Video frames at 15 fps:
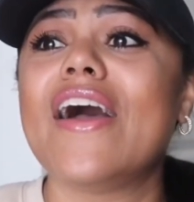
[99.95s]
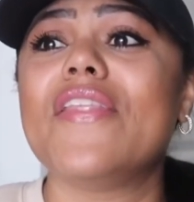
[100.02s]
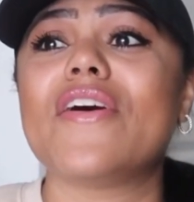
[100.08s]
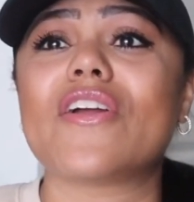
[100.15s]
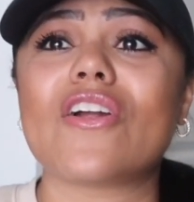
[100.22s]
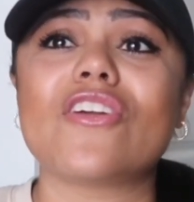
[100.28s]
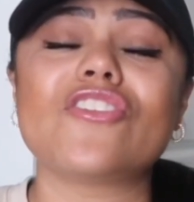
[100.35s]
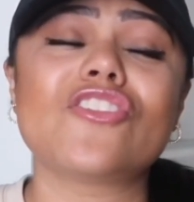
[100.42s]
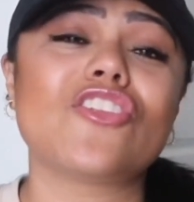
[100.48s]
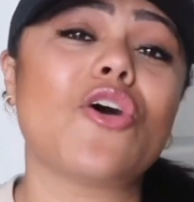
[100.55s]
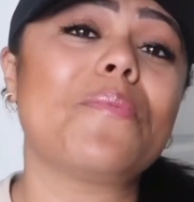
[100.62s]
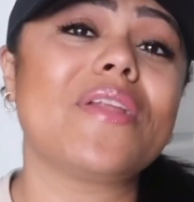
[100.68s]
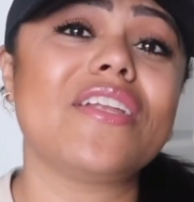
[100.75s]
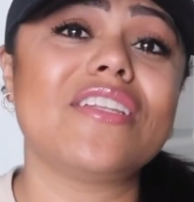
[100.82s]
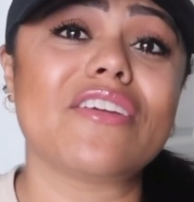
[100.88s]
There are so
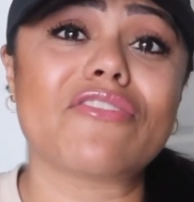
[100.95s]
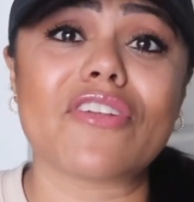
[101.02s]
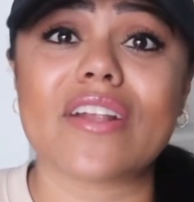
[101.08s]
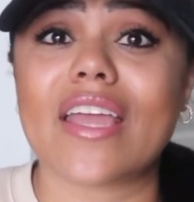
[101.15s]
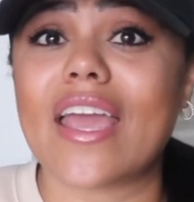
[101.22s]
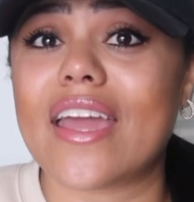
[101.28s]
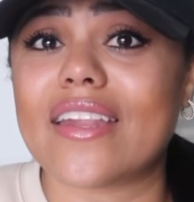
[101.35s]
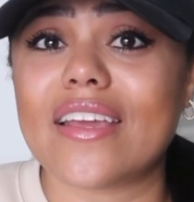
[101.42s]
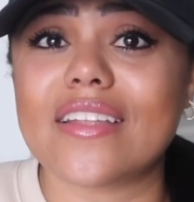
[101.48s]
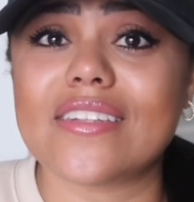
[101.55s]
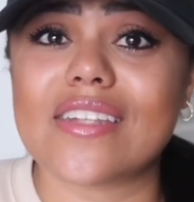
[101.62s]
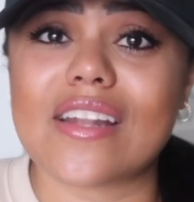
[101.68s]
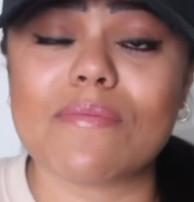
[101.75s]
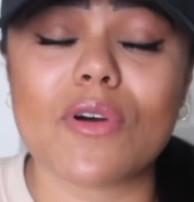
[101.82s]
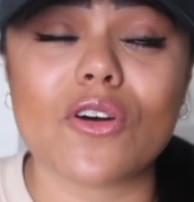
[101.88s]
many different canyons
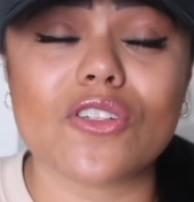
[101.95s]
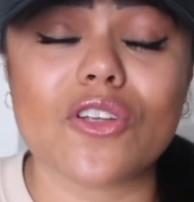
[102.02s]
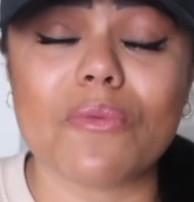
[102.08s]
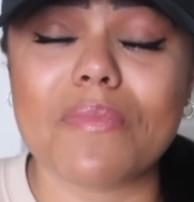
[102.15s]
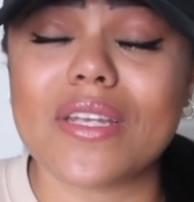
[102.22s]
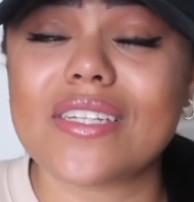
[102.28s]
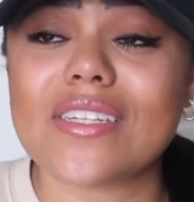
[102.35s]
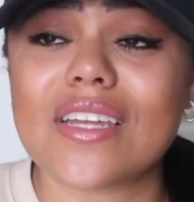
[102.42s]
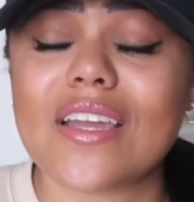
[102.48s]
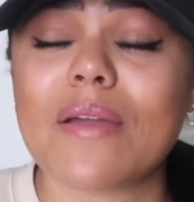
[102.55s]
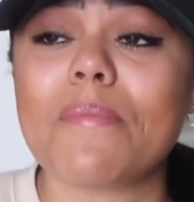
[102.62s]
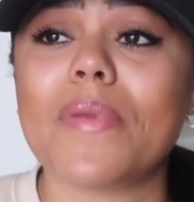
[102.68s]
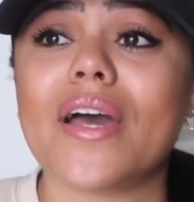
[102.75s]
that I'm also missing,